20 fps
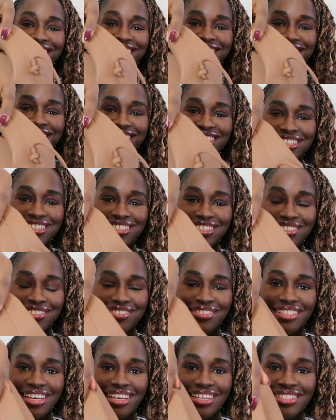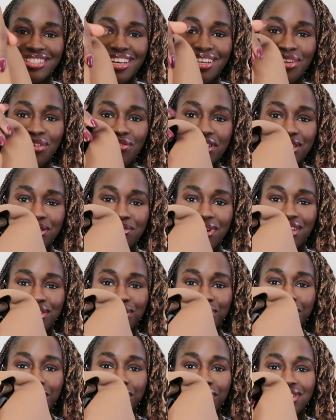This is so nice. I love this bag
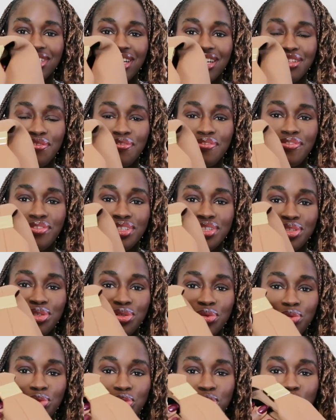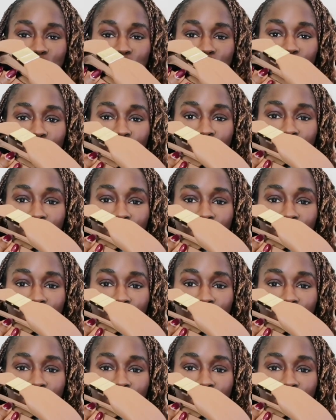so much, and it fits so